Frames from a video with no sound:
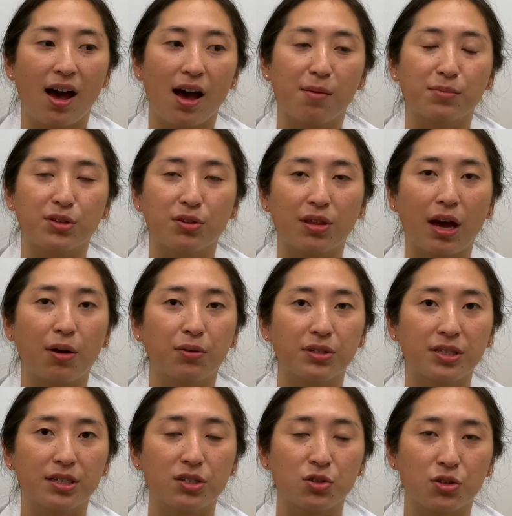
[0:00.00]
So that
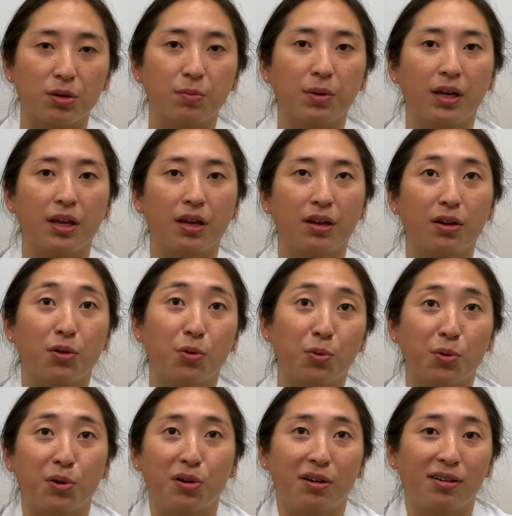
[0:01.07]
was extremely
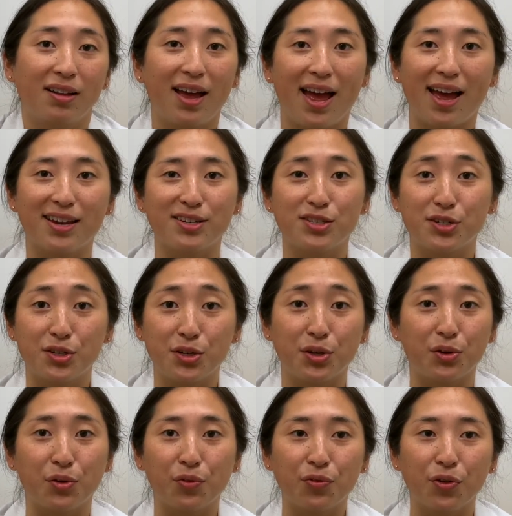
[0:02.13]
cool and
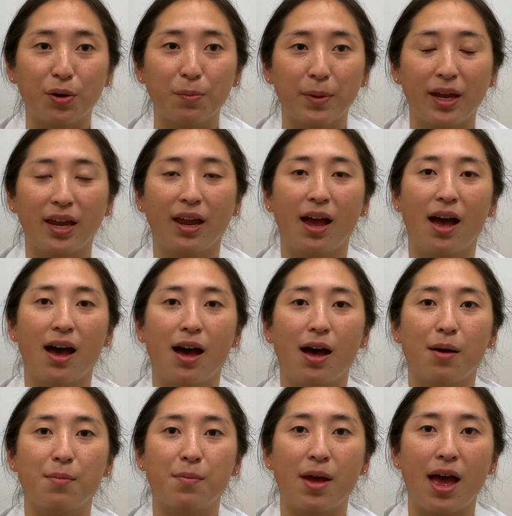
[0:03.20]
new for me
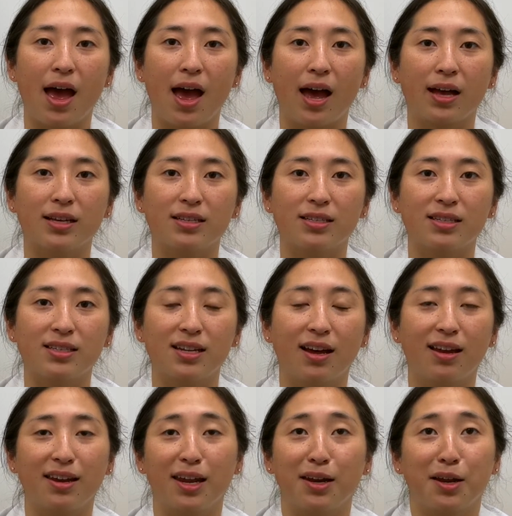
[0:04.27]
as
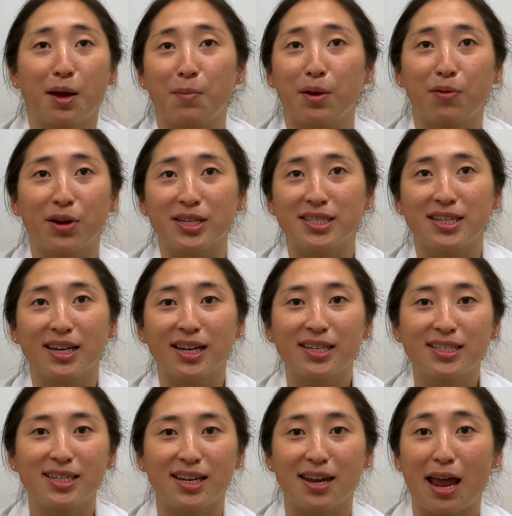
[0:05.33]
an incoming
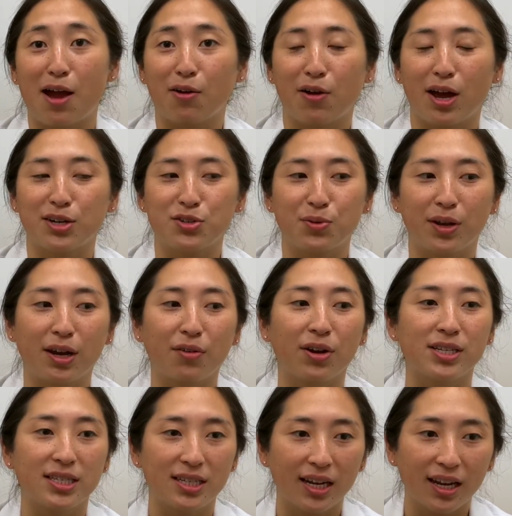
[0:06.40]
resident and now graduating
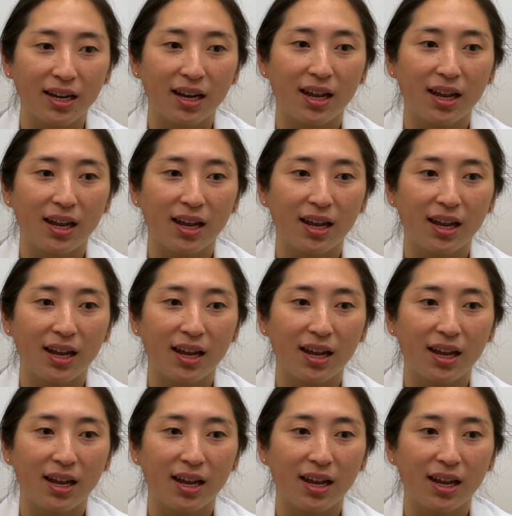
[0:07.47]
resident.